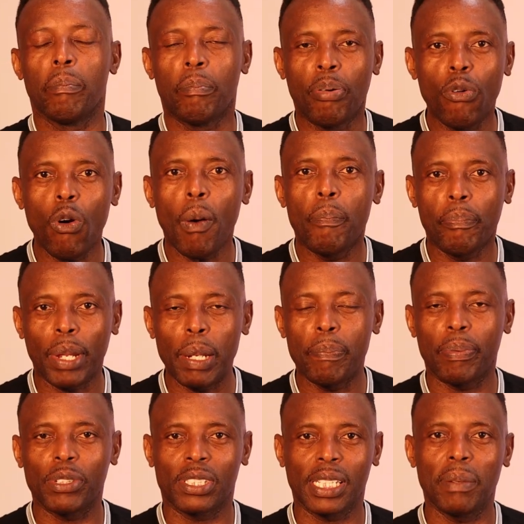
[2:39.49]
poor
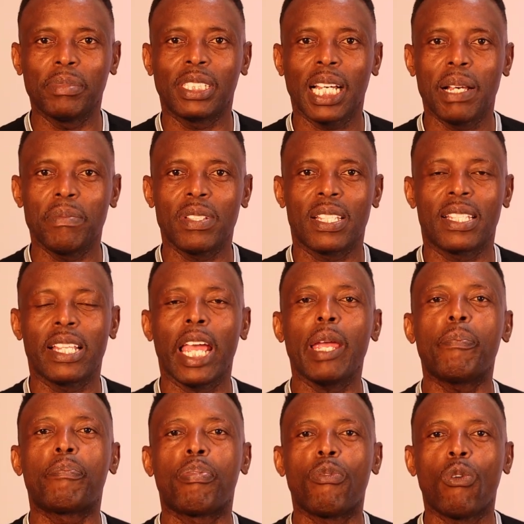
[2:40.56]
people sometimes
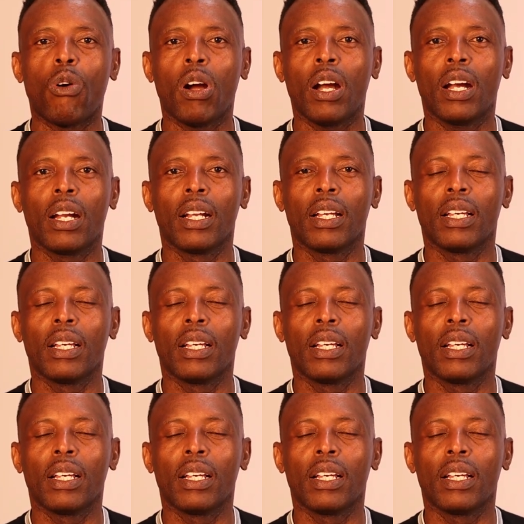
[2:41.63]
stay poor,